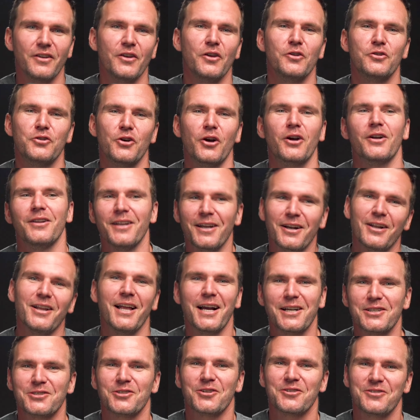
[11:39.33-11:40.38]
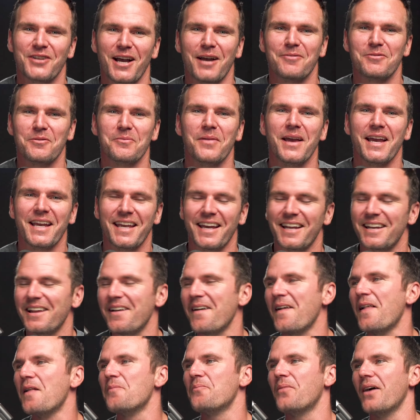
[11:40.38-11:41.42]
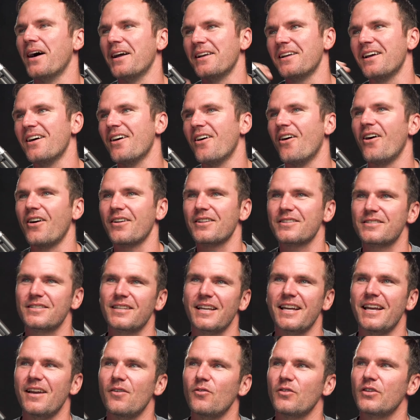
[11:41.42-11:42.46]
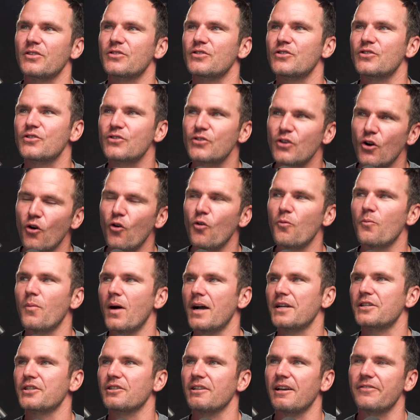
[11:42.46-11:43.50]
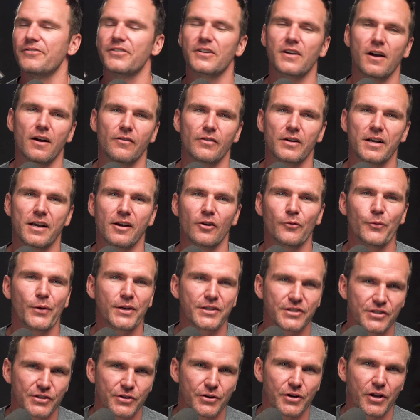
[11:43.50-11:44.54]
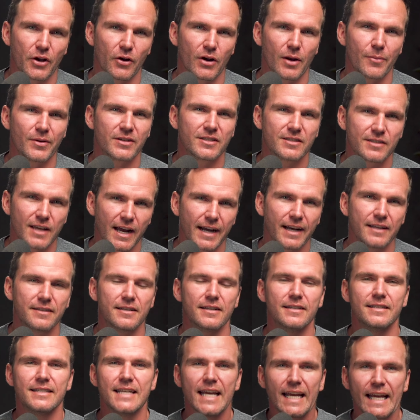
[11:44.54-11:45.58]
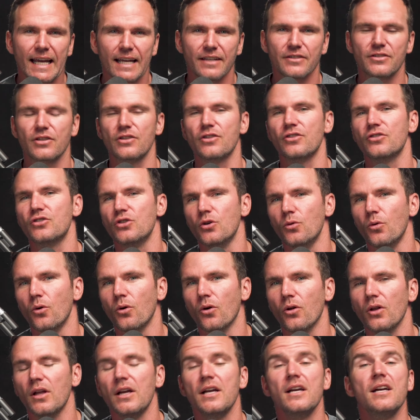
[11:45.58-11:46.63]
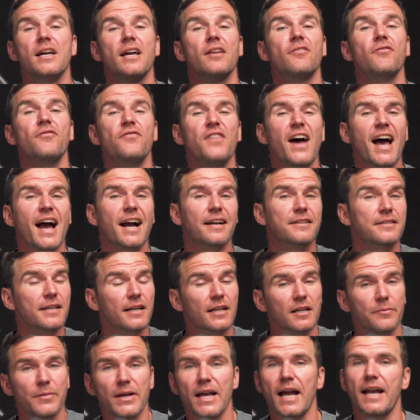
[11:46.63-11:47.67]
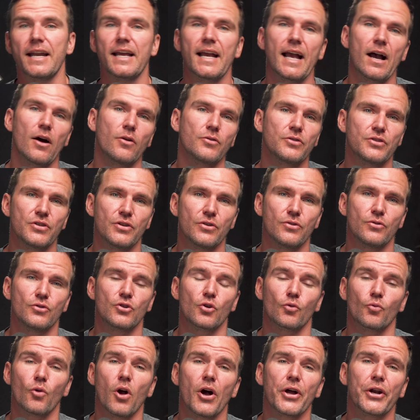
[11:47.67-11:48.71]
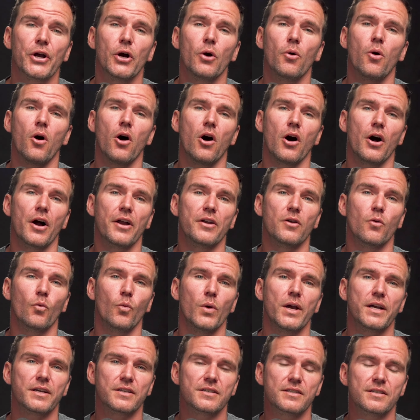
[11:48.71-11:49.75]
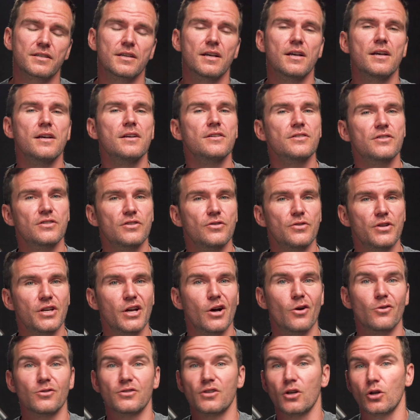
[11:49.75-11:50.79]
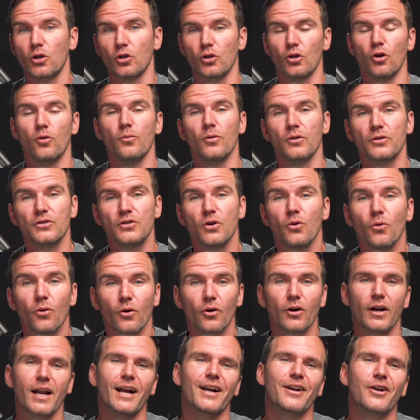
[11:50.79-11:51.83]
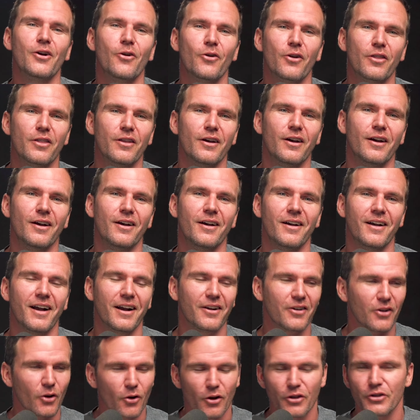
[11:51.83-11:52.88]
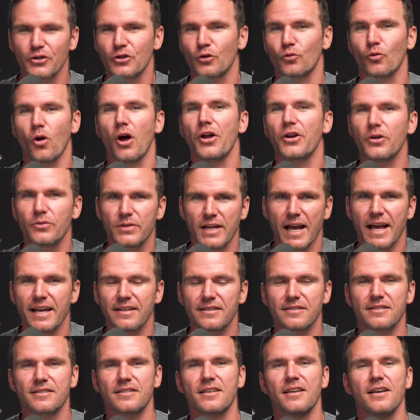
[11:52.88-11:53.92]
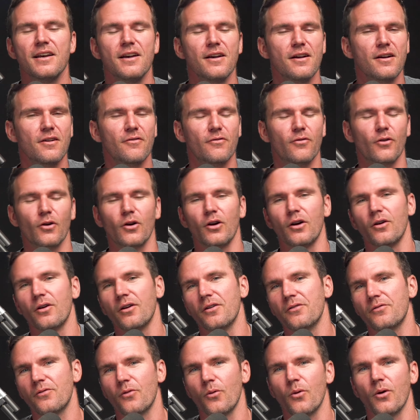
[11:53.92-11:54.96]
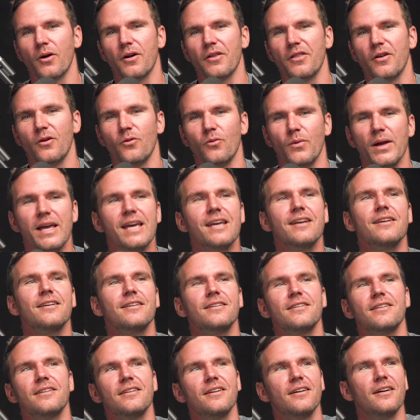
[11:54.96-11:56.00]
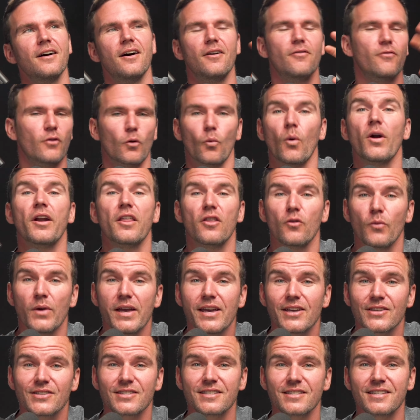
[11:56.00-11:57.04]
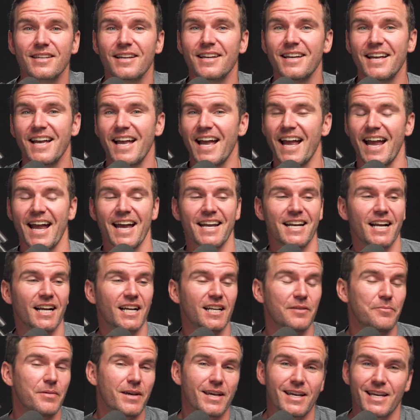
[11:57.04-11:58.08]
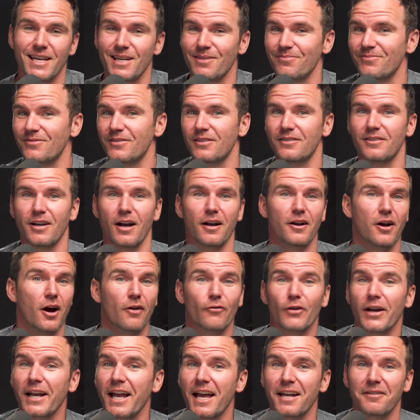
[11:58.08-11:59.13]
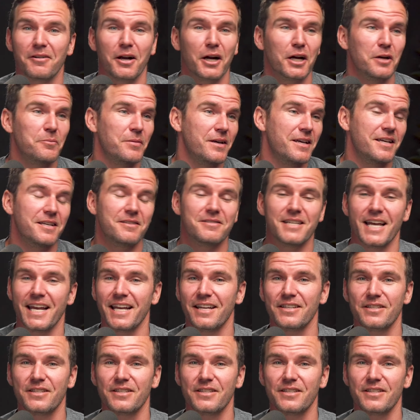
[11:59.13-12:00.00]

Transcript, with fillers: you took a little extra time to make it, but honestly, there's so much left to cover here in Wix Studio, and I'm excited to dig into the tool. In fact, I'm gonna be heading out to Toronto on Wix Studios global tour, and I'm gonna go to the I'm gonna go to the Toronto dates for for the week, uh, for one of the weeks, and I'm gonna be covering it. I'm gonna be taking